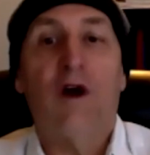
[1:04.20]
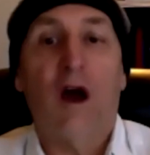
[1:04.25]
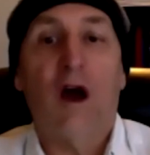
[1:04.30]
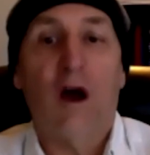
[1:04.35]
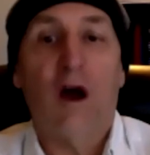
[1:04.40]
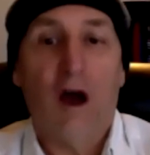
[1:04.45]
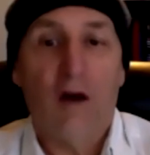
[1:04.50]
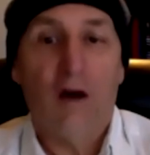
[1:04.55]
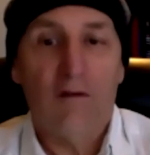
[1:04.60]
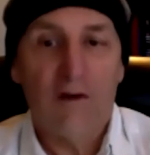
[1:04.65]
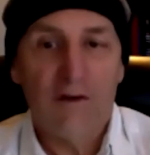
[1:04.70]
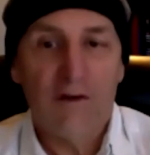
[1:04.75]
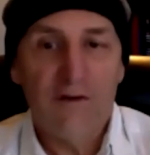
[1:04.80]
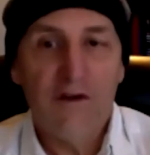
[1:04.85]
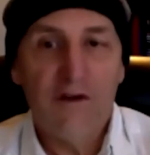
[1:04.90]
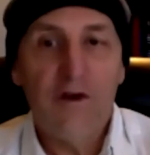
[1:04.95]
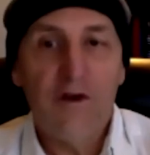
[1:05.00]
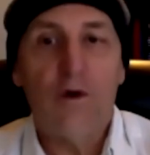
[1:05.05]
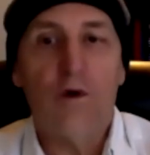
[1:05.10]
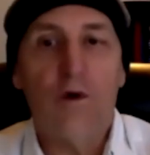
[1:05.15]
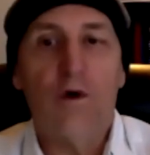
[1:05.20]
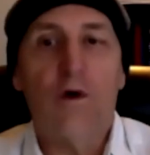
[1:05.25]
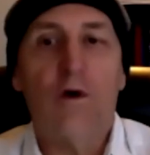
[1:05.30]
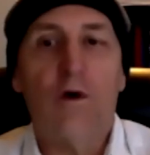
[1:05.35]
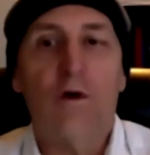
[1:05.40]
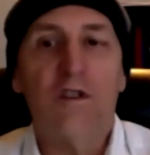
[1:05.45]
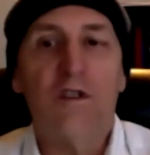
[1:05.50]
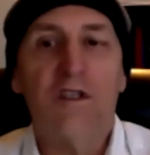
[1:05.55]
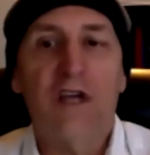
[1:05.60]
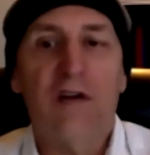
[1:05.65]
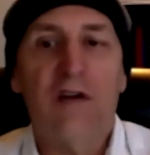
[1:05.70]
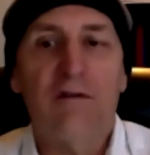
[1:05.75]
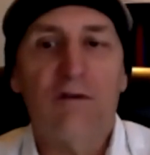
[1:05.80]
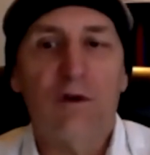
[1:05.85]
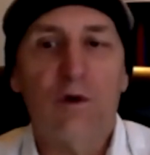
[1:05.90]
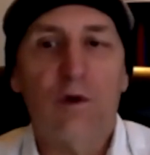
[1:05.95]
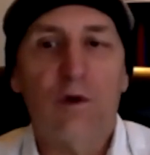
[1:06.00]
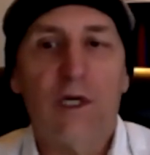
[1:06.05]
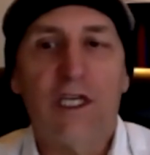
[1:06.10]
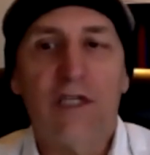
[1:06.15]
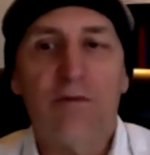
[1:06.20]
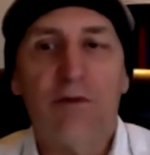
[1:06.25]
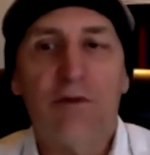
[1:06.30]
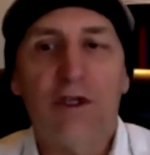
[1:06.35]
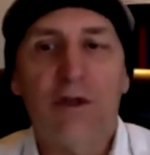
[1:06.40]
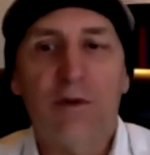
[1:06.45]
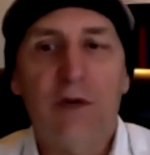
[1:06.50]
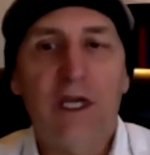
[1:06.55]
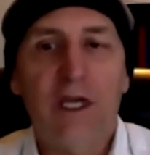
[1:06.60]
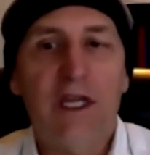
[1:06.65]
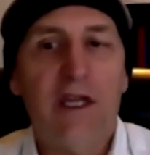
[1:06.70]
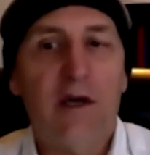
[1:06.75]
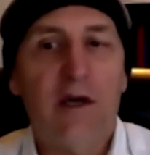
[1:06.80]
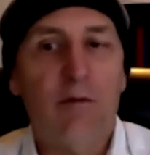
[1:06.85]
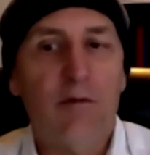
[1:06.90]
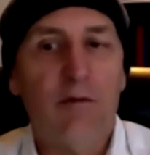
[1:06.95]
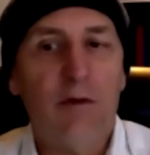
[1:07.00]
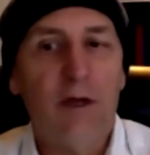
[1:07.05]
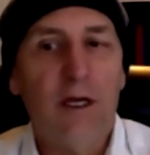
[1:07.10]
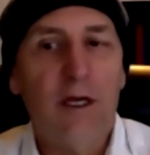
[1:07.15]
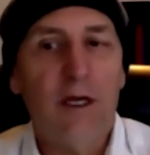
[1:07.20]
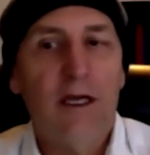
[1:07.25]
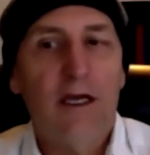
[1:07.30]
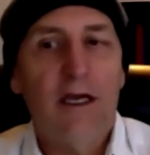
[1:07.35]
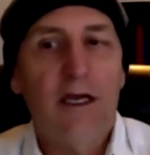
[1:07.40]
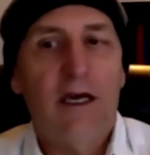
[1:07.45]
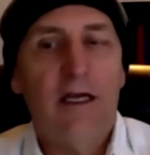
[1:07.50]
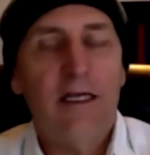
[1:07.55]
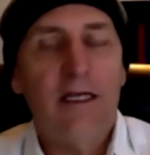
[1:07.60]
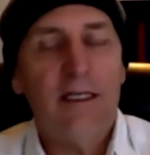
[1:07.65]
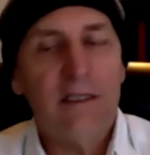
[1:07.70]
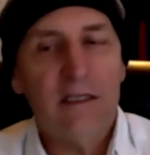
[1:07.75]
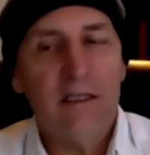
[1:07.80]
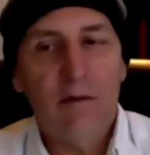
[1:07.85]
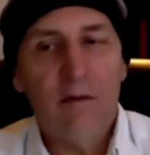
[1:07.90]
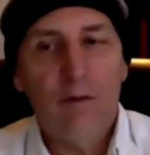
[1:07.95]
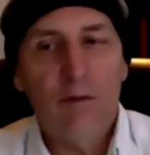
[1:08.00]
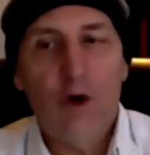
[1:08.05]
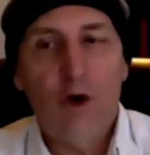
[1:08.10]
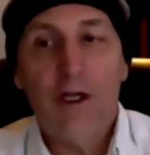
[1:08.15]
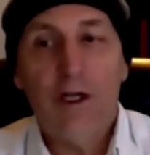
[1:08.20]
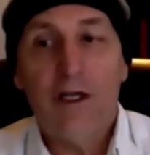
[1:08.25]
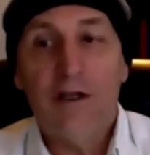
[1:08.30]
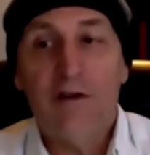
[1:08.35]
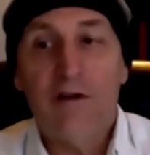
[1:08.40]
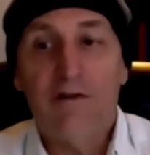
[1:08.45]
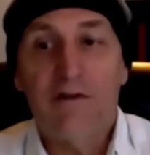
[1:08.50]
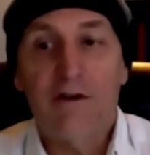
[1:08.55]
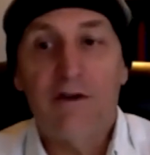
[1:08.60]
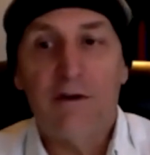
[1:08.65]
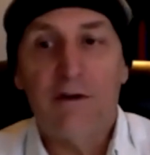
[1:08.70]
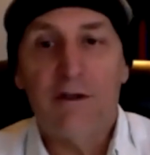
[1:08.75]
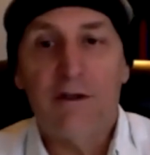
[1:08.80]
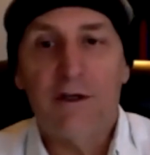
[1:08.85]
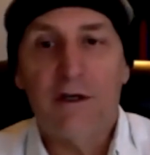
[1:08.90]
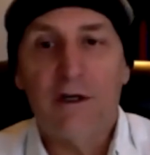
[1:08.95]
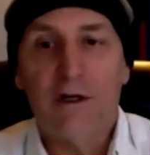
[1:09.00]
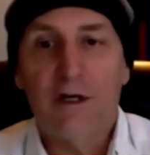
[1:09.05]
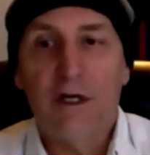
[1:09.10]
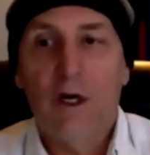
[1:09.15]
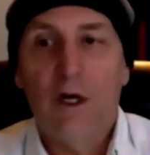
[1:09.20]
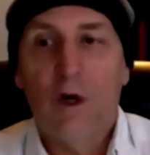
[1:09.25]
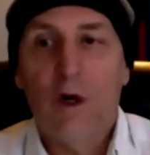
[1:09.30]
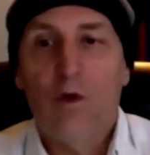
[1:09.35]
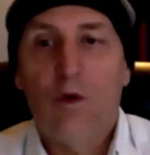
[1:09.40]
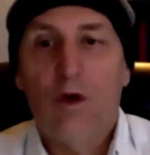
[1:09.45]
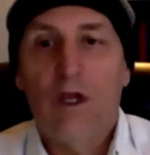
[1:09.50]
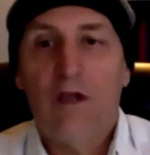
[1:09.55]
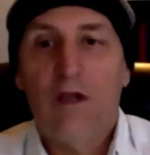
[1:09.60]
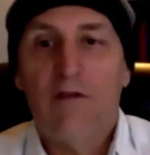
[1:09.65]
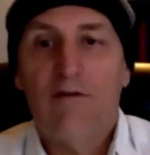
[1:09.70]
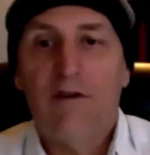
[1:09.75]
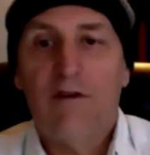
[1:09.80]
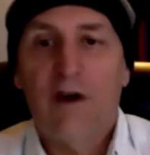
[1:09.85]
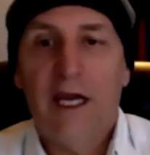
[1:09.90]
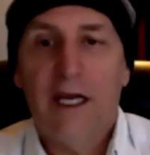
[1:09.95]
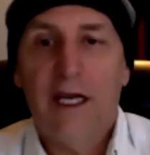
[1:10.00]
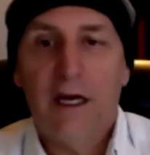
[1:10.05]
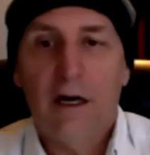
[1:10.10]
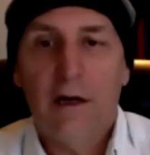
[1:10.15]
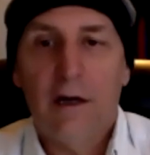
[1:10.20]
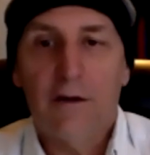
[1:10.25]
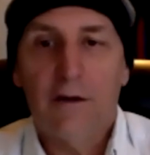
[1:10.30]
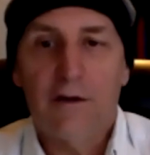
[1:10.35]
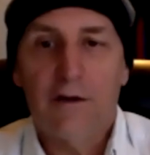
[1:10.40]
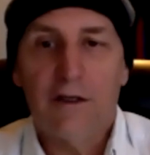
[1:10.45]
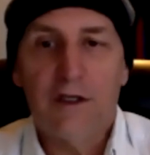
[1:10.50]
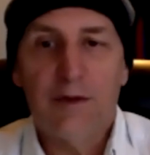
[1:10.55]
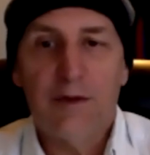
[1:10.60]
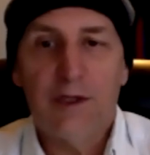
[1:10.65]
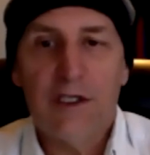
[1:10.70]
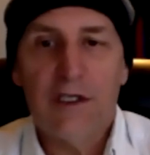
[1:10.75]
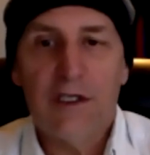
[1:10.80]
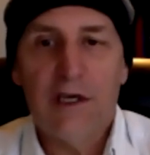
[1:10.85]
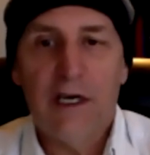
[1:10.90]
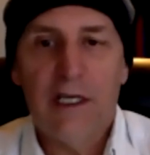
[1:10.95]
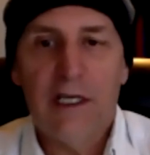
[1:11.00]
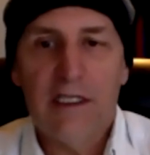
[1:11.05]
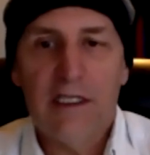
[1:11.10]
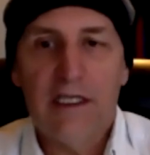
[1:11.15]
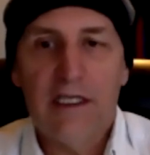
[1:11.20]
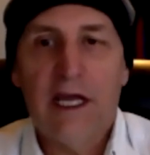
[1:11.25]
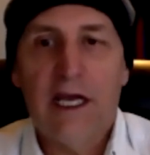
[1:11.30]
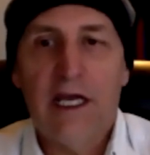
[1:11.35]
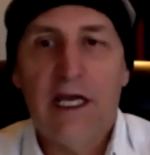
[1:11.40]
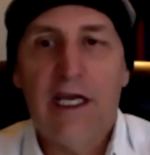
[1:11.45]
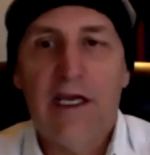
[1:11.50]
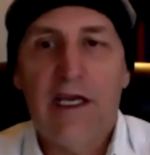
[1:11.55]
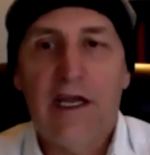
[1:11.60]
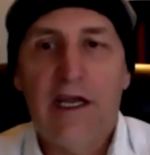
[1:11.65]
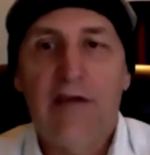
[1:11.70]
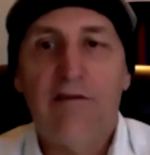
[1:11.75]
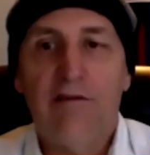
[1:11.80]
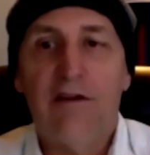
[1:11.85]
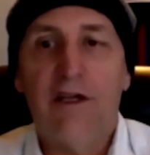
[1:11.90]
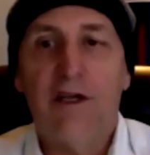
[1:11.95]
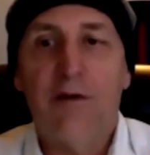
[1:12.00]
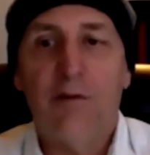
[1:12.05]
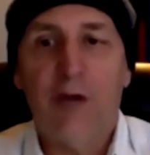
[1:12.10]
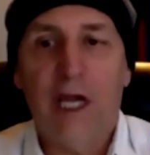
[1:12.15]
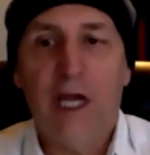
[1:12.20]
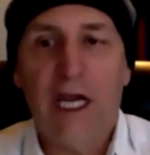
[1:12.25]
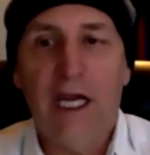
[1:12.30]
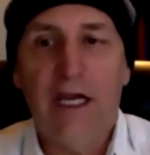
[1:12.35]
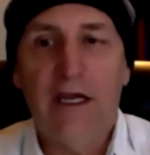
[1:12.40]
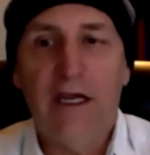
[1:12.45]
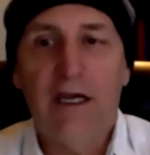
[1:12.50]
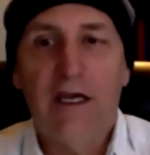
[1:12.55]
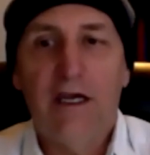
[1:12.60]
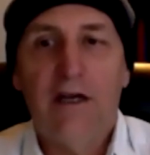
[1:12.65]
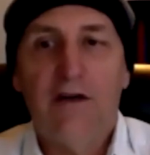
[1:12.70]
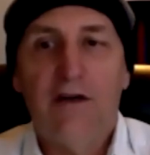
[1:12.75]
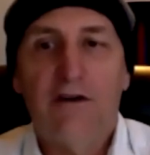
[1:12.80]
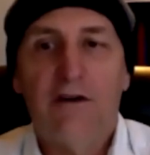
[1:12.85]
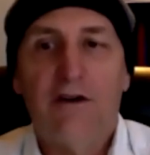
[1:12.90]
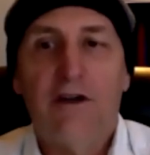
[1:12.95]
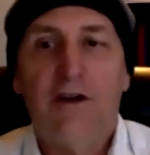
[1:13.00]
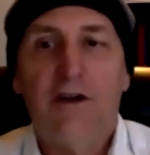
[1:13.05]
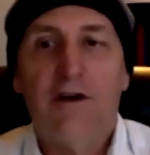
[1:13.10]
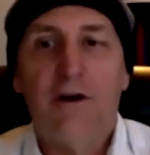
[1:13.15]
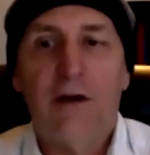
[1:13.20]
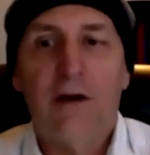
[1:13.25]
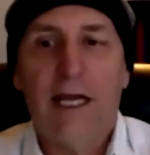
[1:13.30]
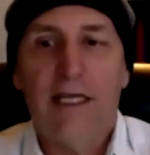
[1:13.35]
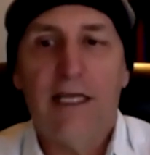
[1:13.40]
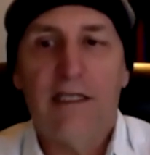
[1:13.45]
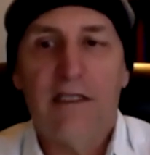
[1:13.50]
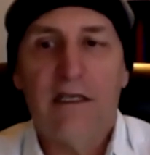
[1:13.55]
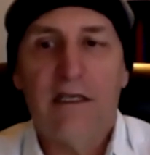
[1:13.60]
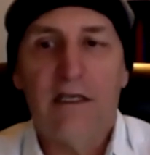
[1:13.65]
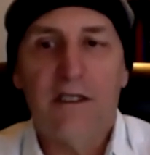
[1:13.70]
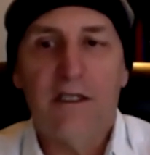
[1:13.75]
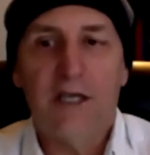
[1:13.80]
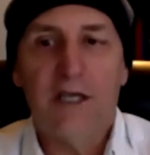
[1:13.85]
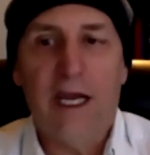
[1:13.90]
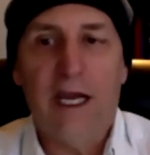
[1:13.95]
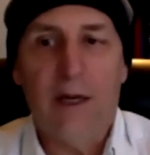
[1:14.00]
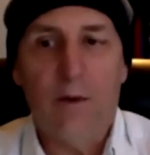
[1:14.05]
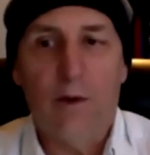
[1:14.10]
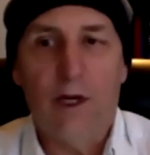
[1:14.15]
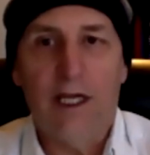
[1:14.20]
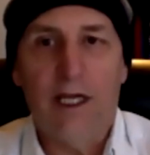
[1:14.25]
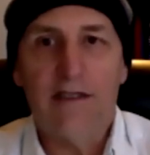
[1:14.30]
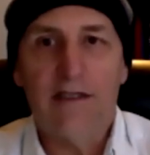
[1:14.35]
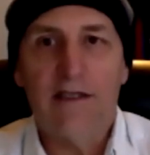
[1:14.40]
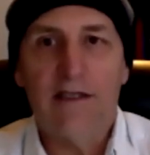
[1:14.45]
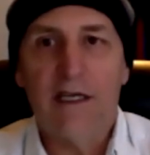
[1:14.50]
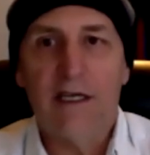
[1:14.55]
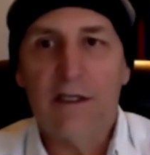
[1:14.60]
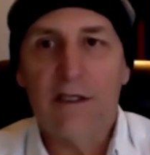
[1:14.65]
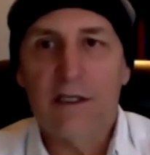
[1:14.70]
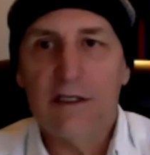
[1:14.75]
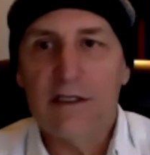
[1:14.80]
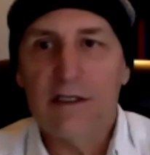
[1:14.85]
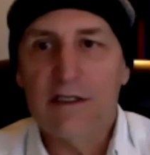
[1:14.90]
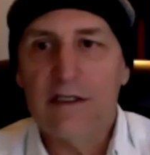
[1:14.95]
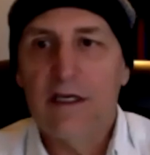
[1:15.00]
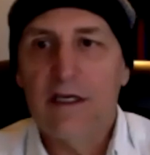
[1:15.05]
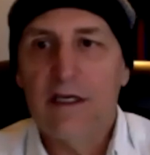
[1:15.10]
a few or several weeks between them, and at some point in the future, we'll invite others besides Tenny, David, and me to curate such 8-week sessions.